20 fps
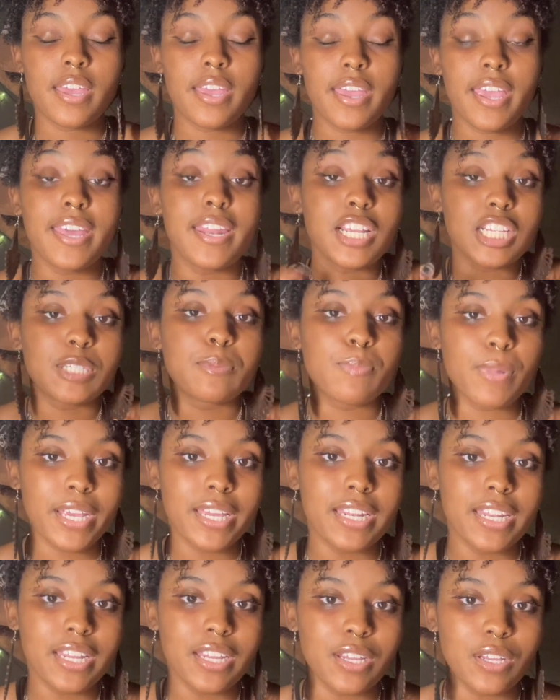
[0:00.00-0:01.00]
In
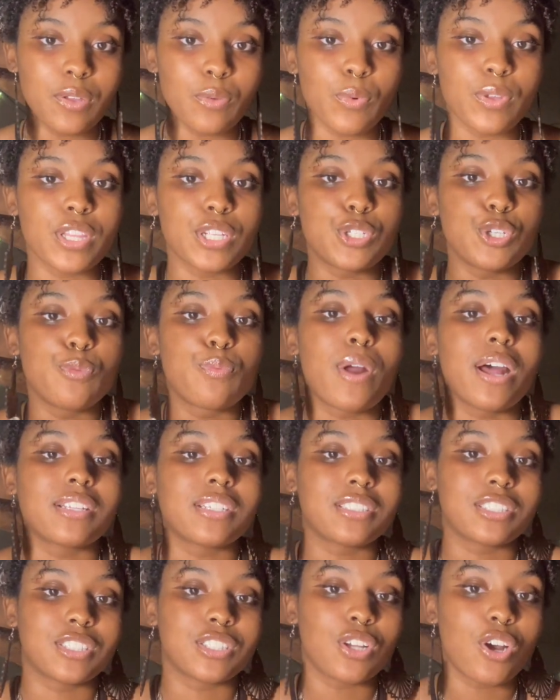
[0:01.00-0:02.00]
explaining what the two
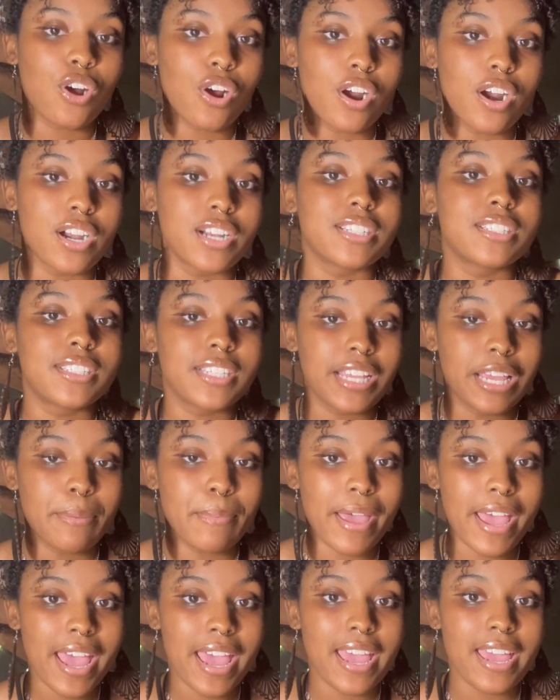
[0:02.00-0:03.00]
processes are,
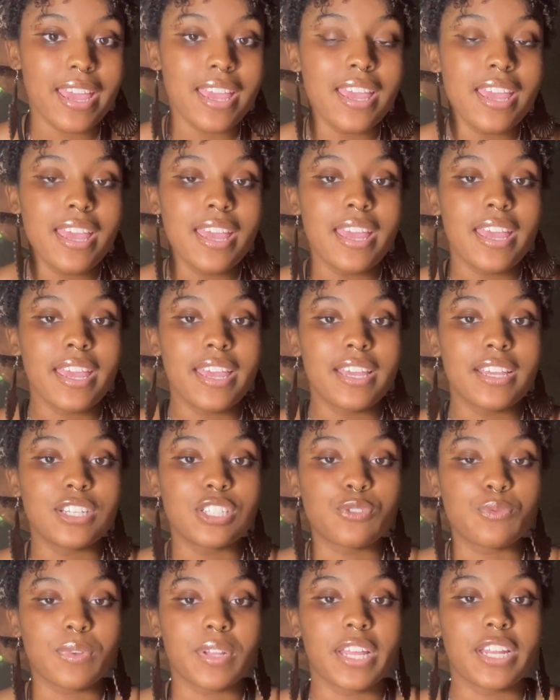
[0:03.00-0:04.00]
CMA
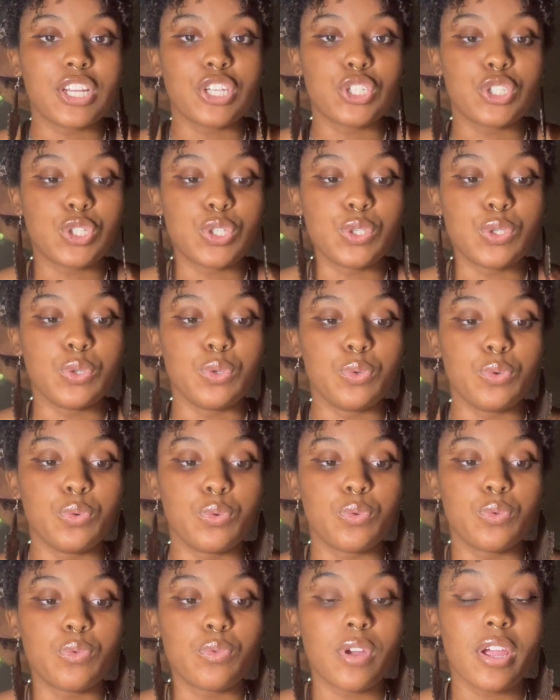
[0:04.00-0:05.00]
is related
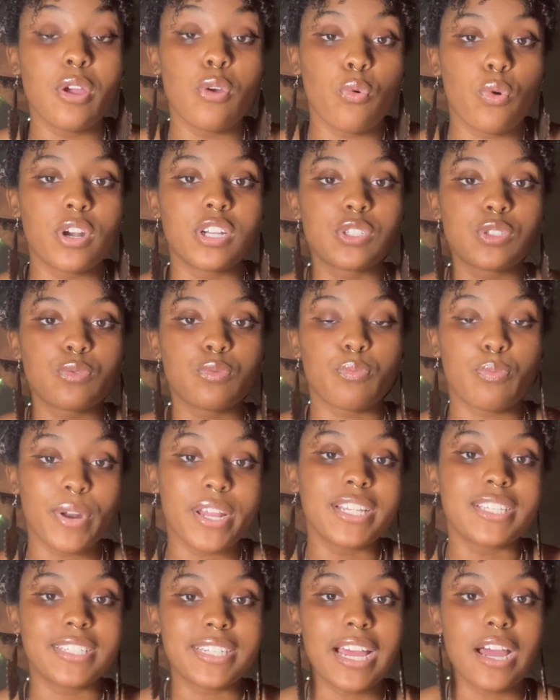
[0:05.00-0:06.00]
to, or
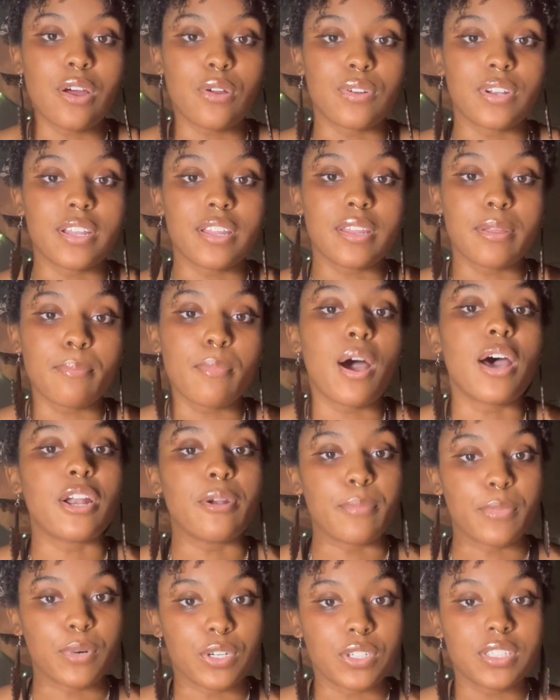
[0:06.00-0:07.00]
breaks down the
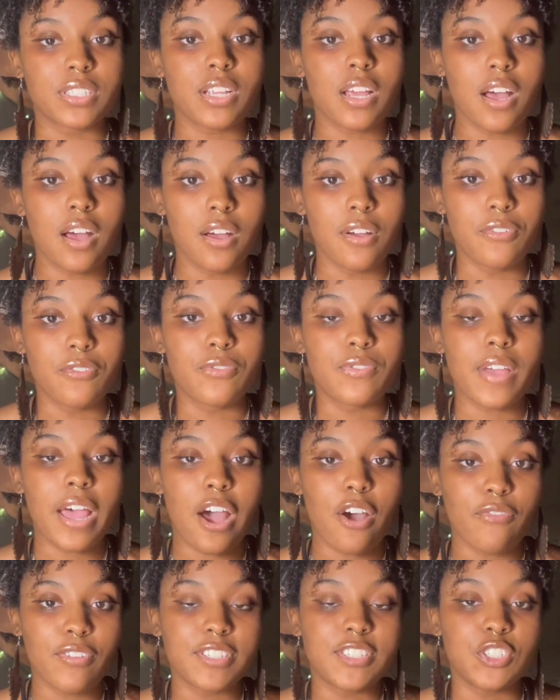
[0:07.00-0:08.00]
monomers of
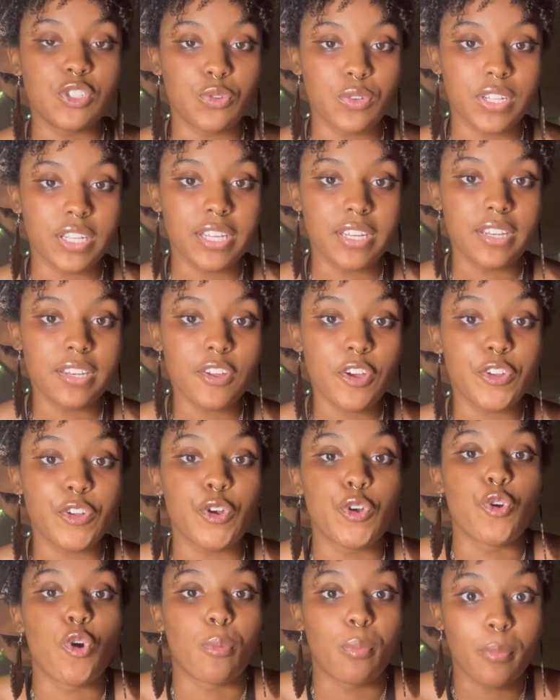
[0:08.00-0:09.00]
alpha-synuclein
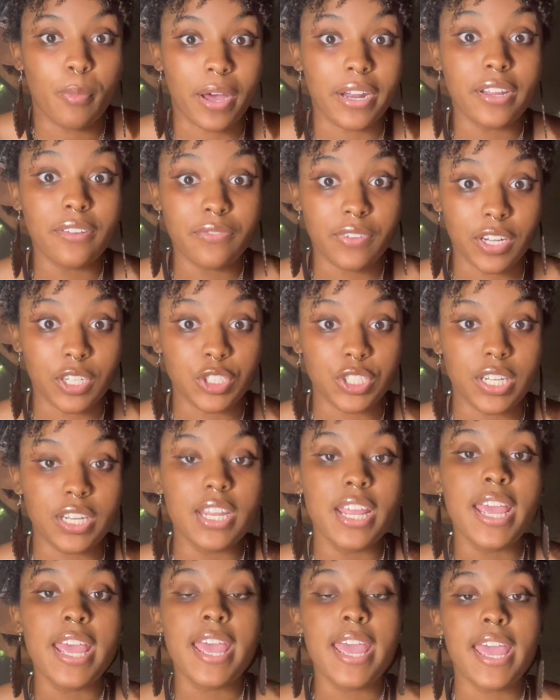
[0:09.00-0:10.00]
under normal body
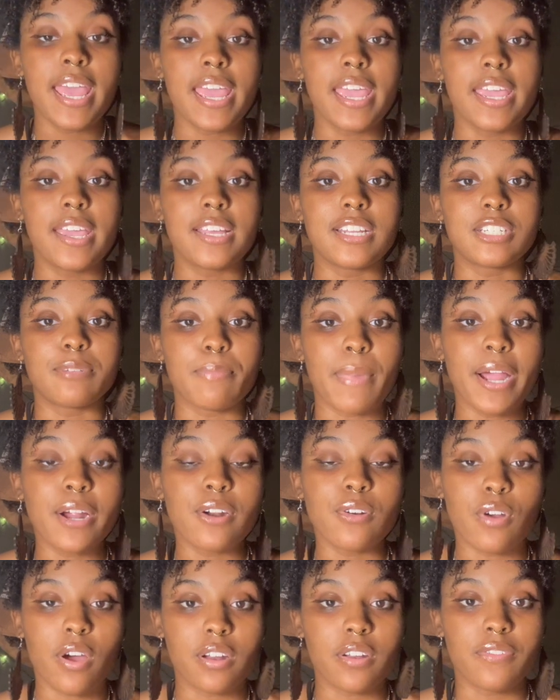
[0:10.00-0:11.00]
function, and
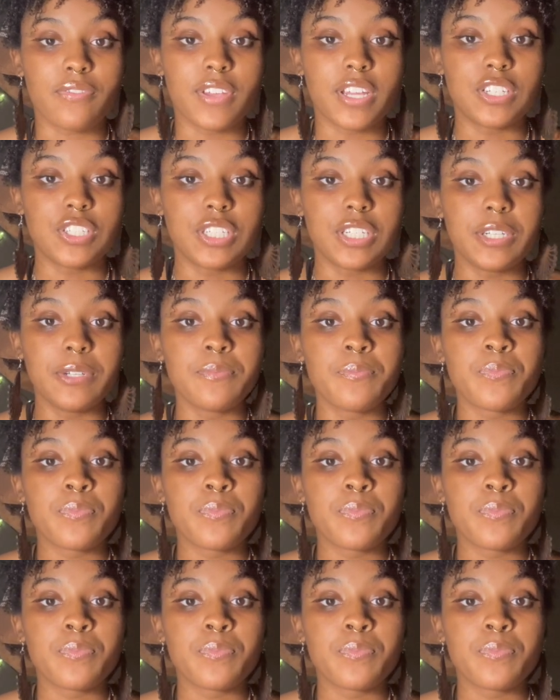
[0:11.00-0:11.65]
macroautophagy